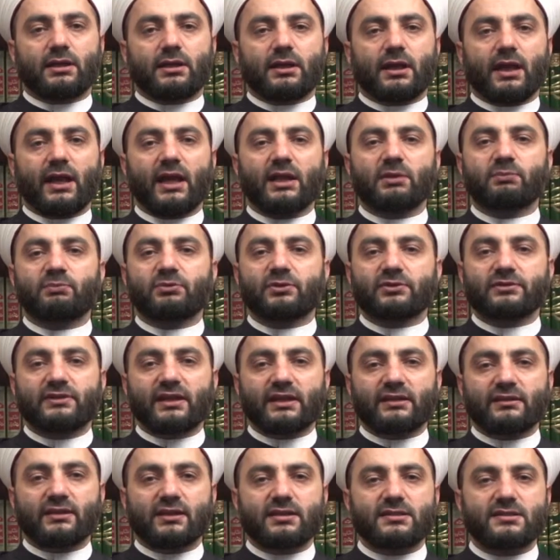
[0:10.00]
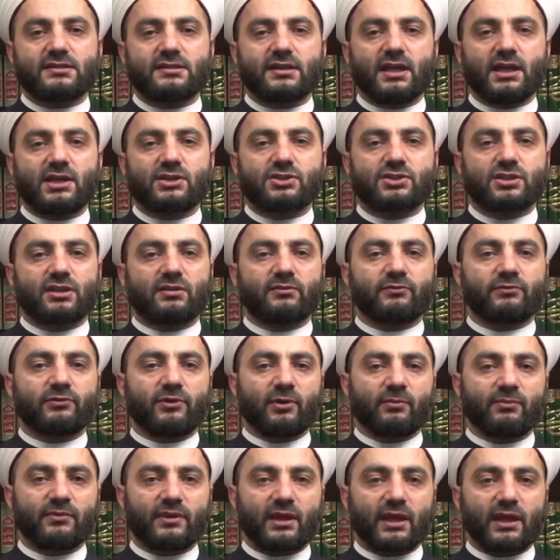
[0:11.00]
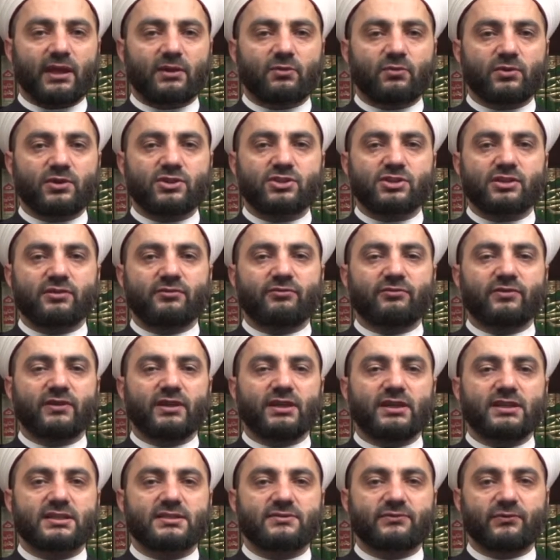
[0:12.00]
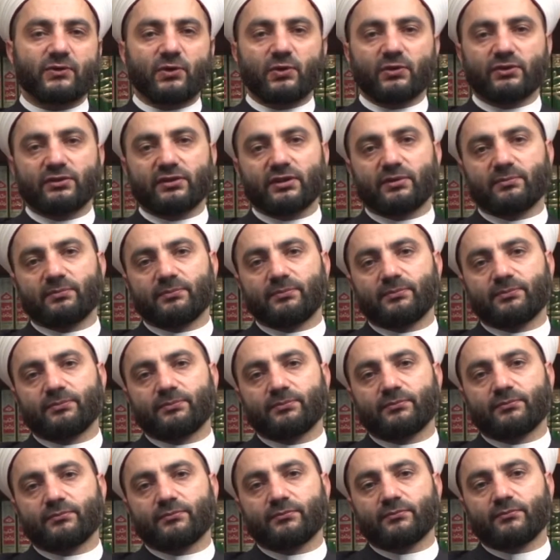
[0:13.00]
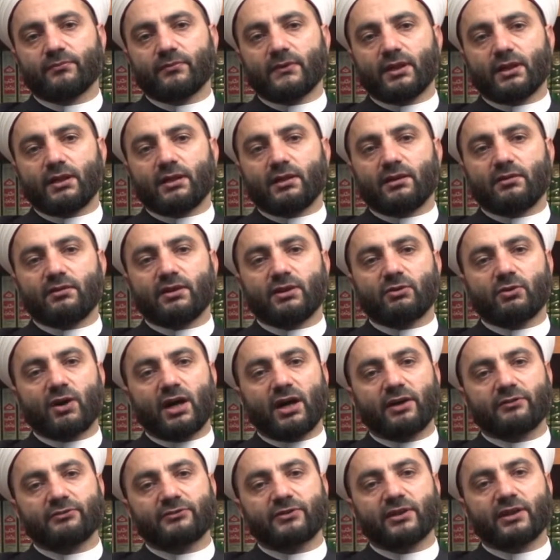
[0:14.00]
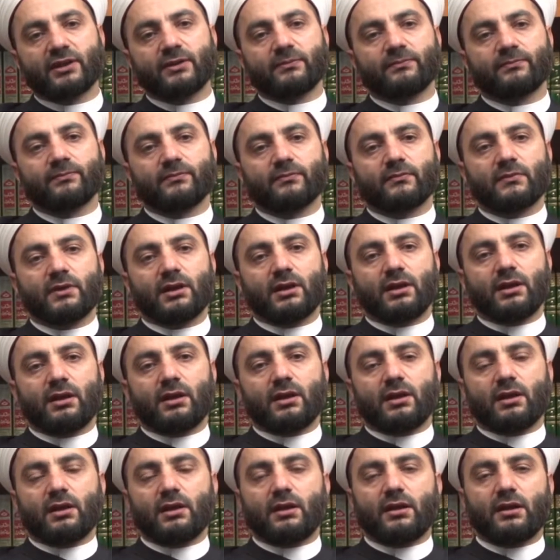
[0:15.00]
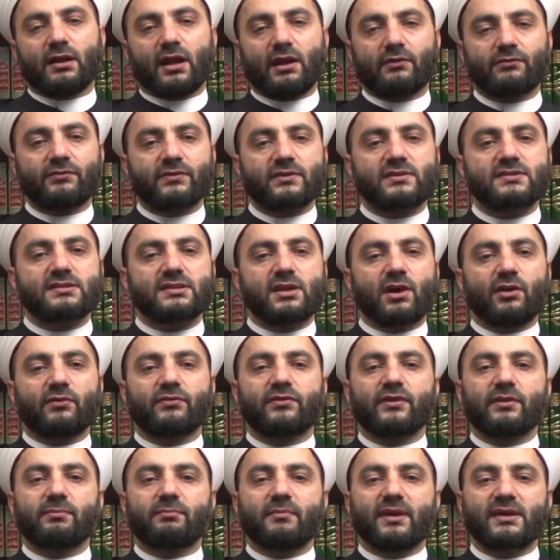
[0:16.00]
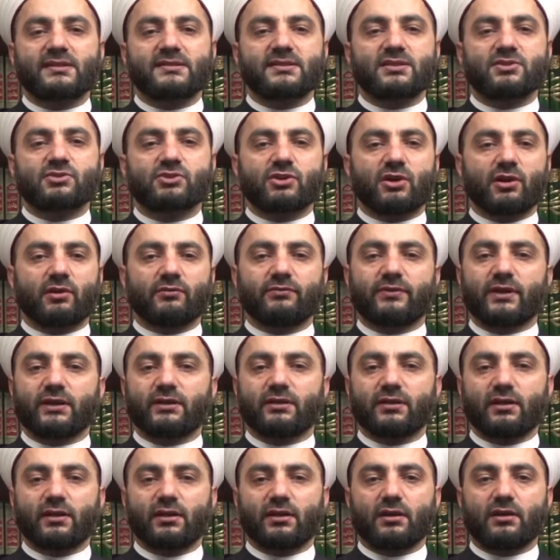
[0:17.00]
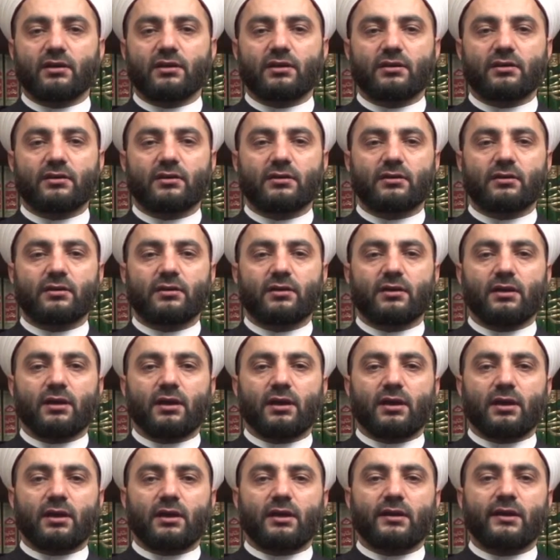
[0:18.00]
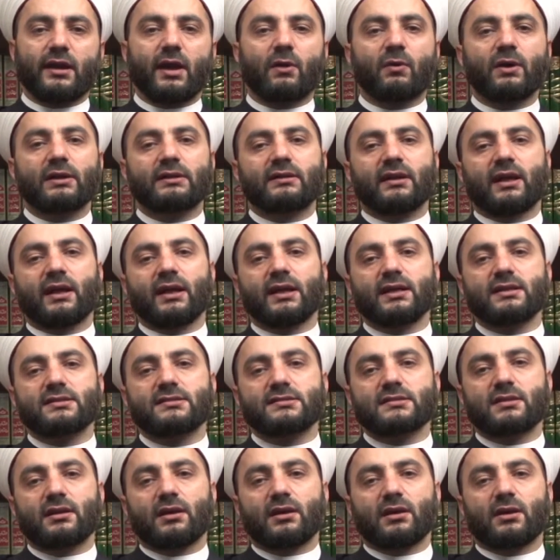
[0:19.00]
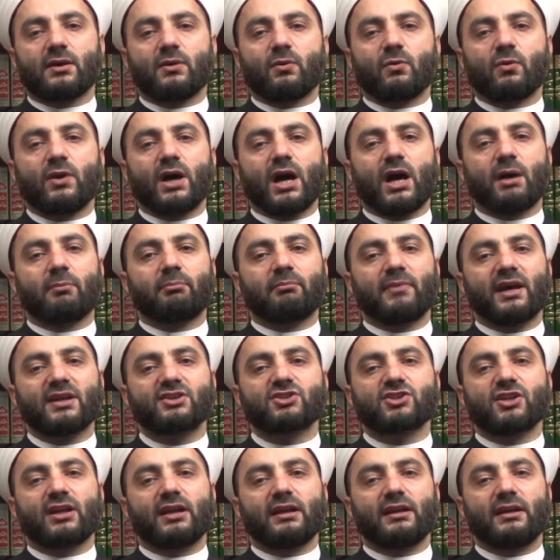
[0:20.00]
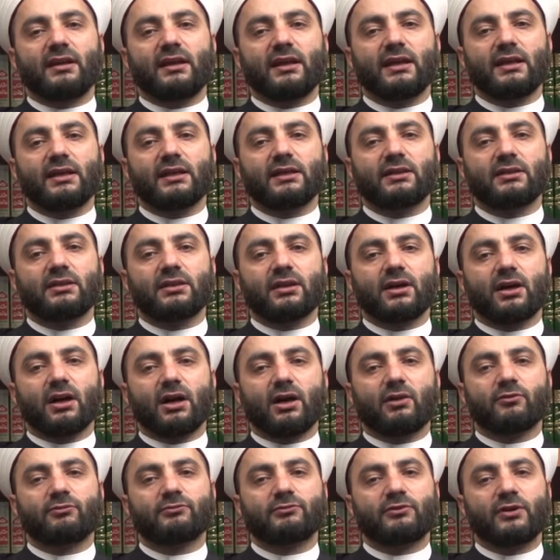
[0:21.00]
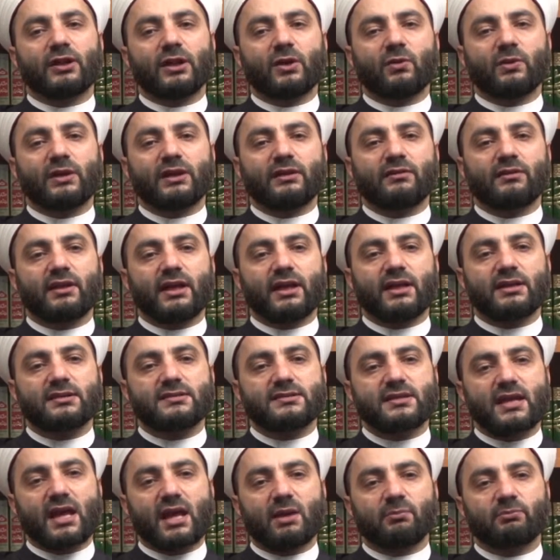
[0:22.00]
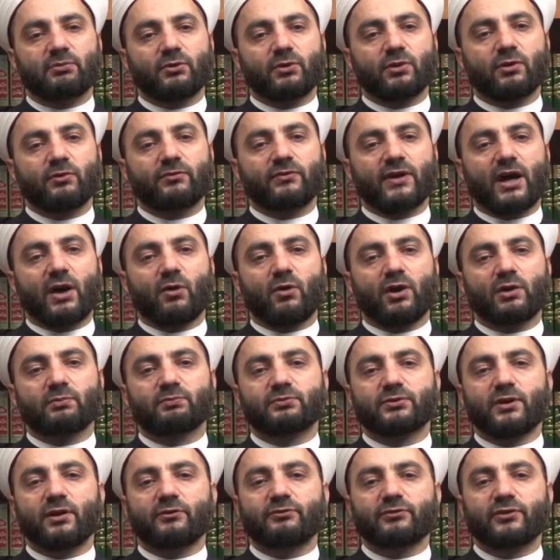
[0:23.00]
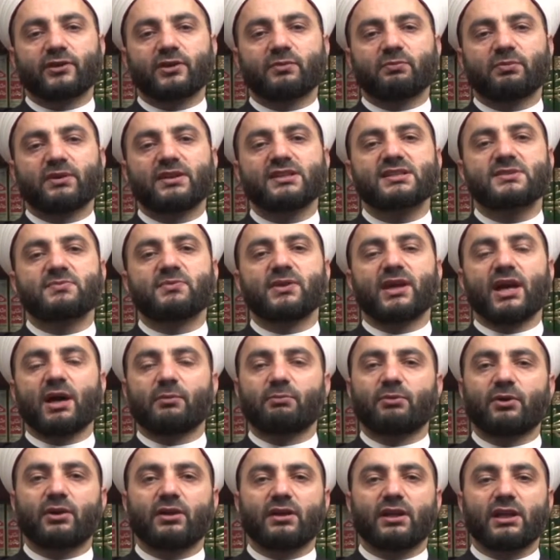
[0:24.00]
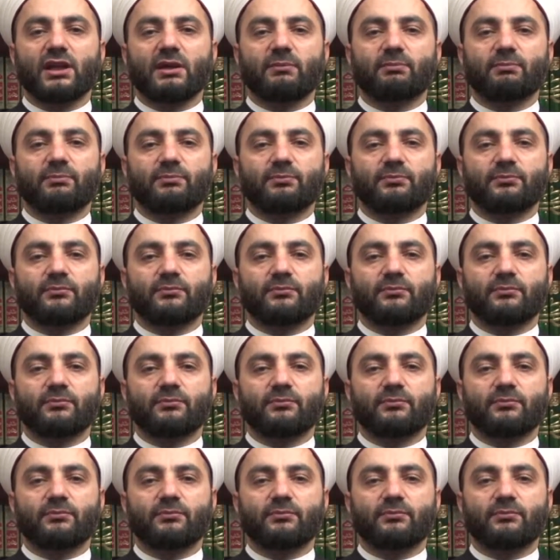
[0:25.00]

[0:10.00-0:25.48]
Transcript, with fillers: and protect his nation from that which he fears for them. Thereafter, lovers of the Messenger of Allah. Nowadays, we are much in need of following the example of our Prophet, peace be upon him.